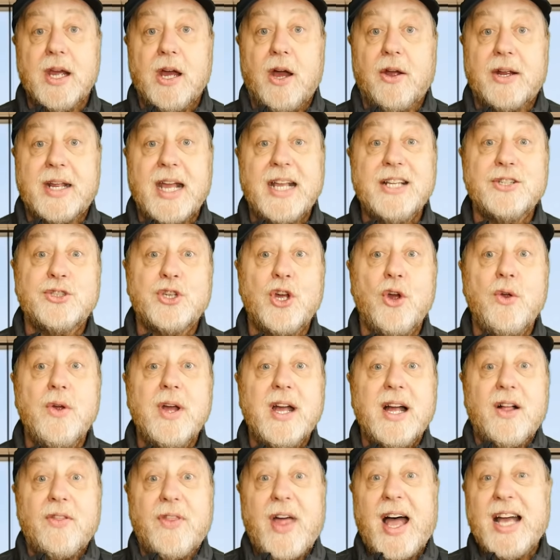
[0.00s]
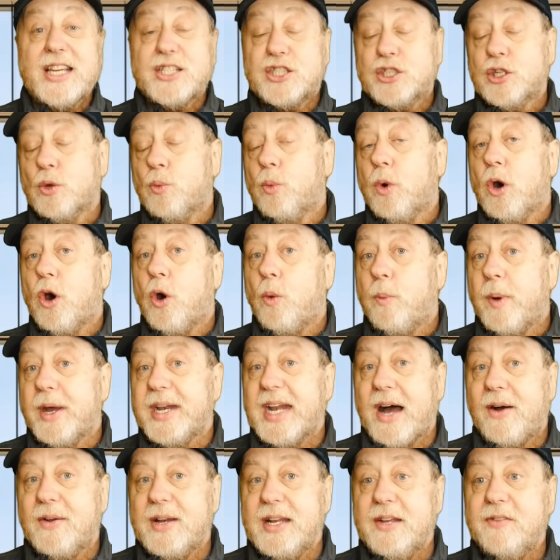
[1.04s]
Okay, so that's the world we're
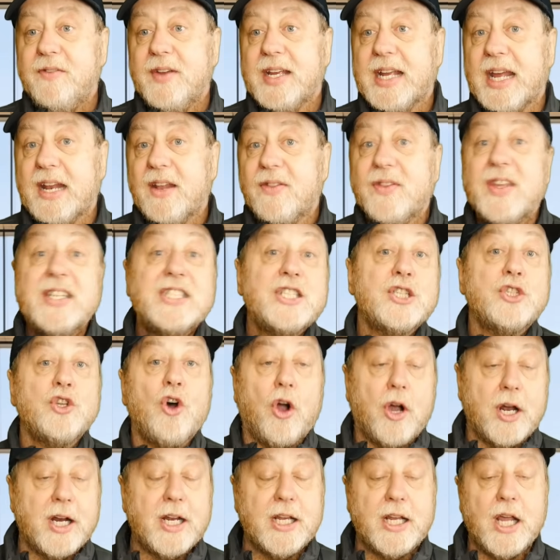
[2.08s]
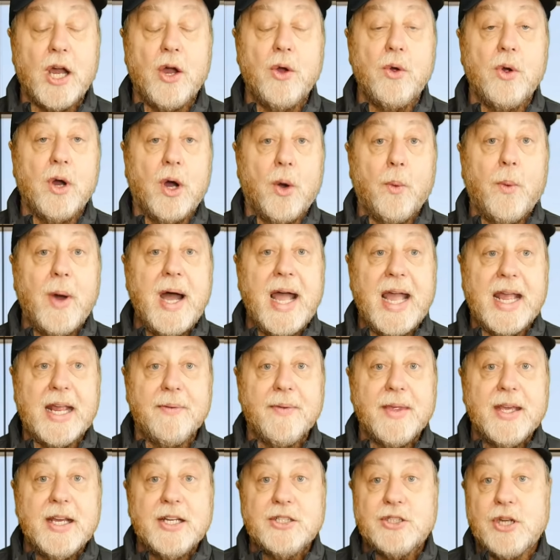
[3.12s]
now living in, and this is not going to go away.
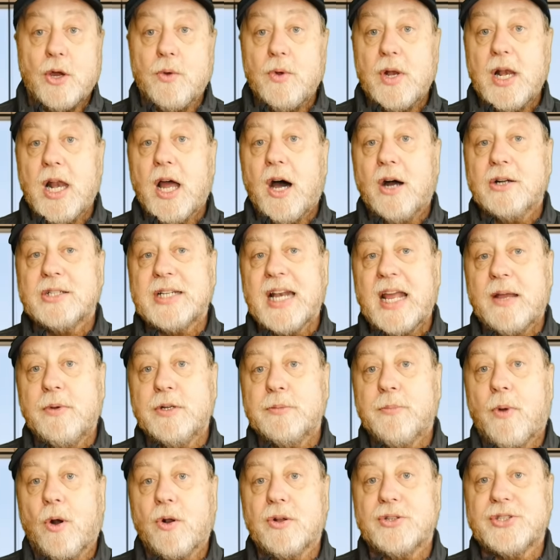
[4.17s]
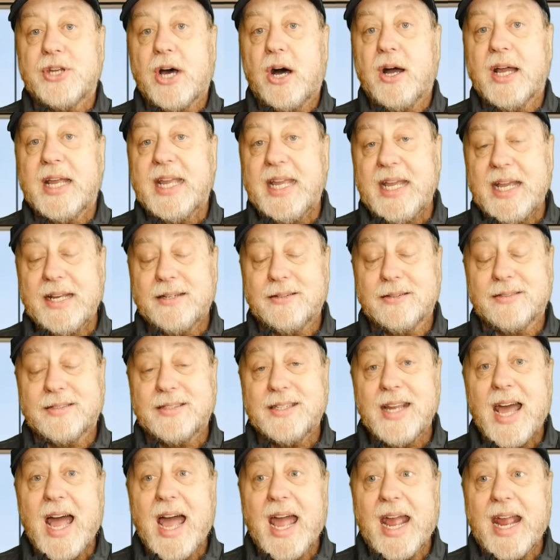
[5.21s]
So large language models are here to
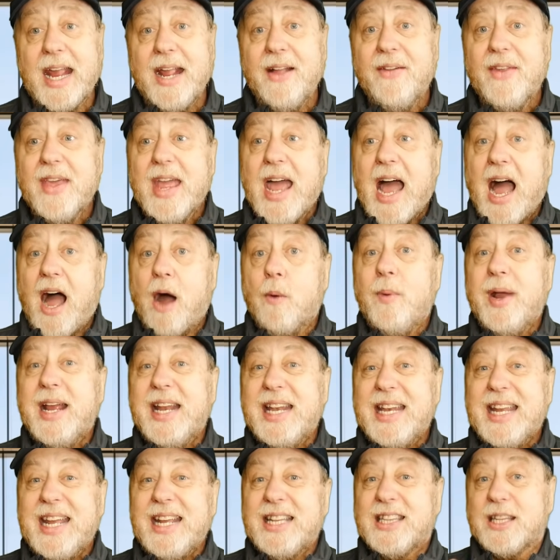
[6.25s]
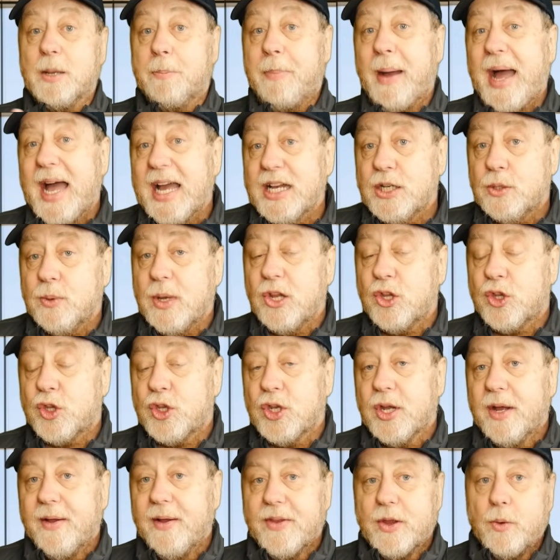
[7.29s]
stay, and we need the bandwidth,
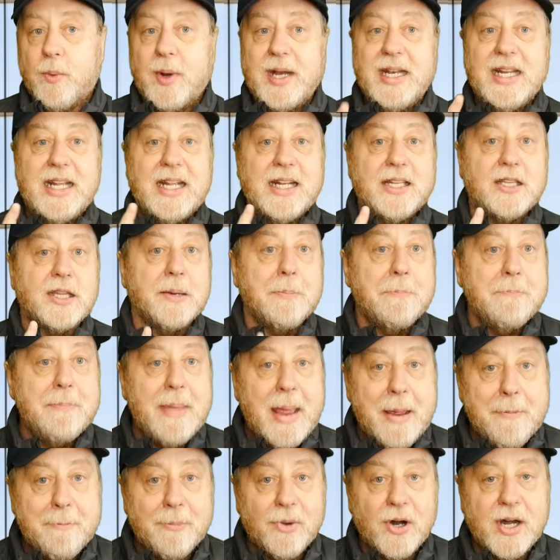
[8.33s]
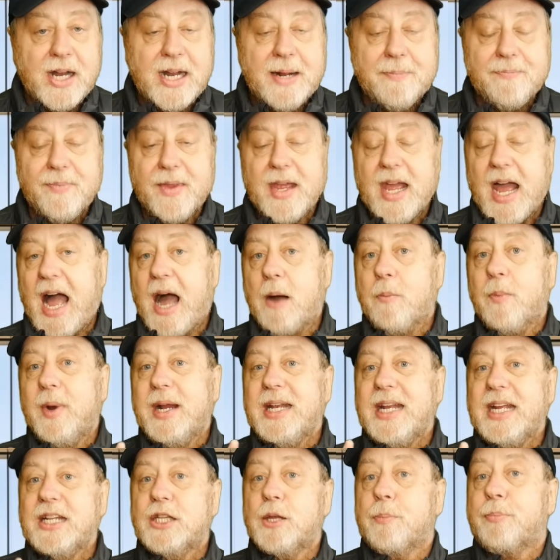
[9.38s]
we need the memory, and we
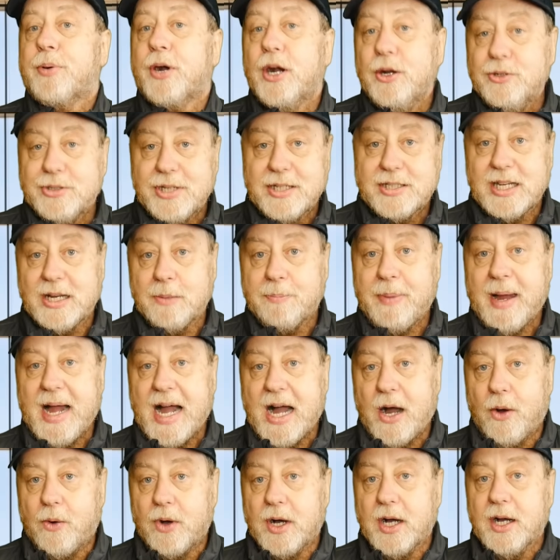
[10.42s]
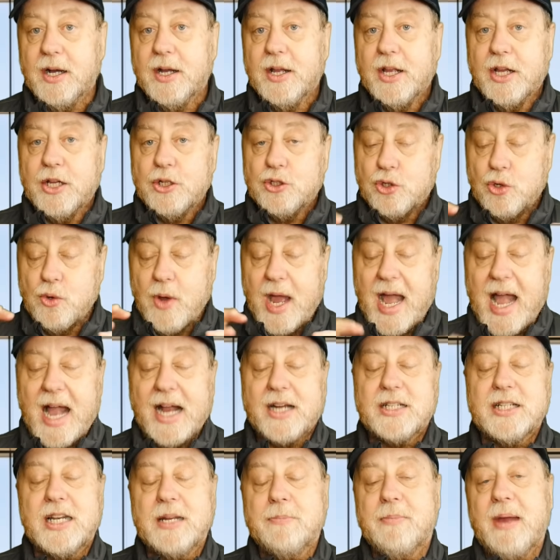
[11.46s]
need the processing power to
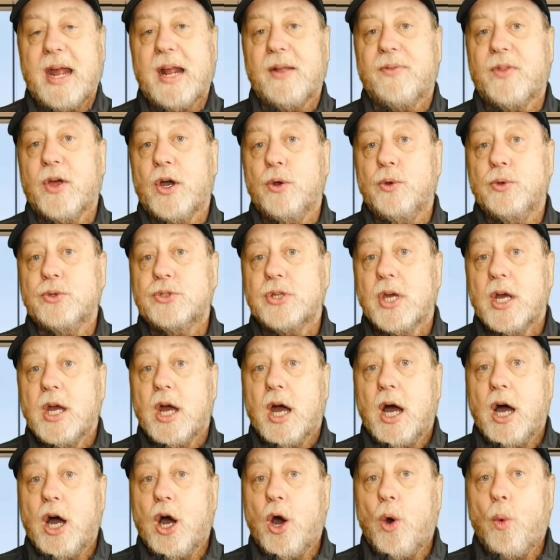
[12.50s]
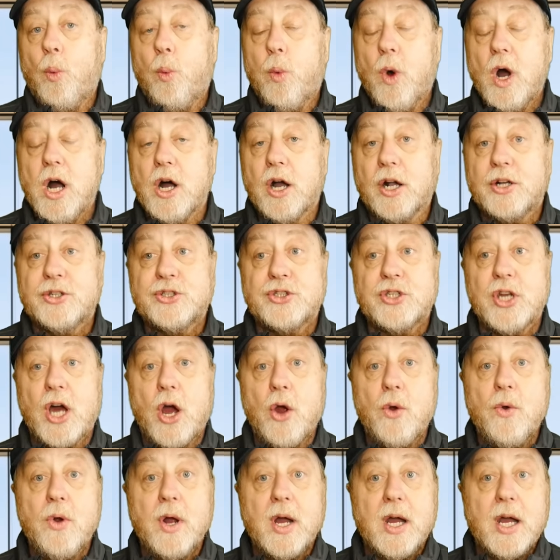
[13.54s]
actually make those work.
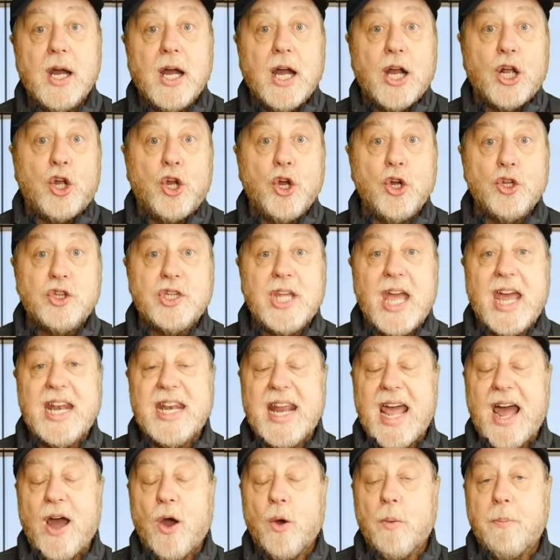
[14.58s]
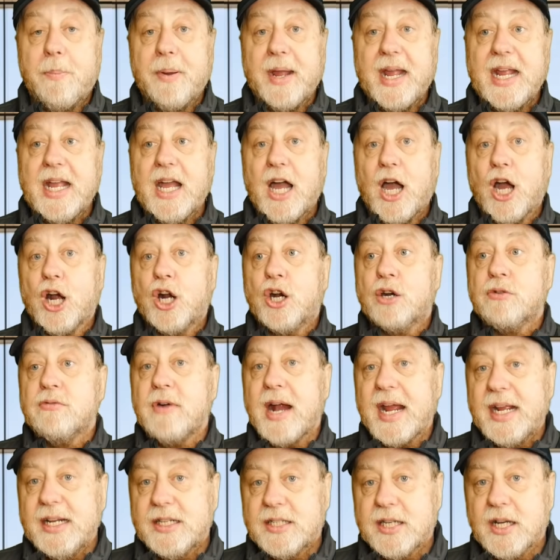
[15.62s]
So could there now be a
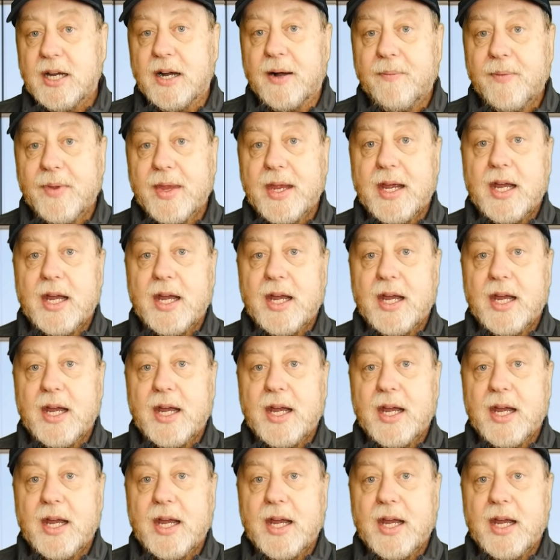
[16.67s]
greater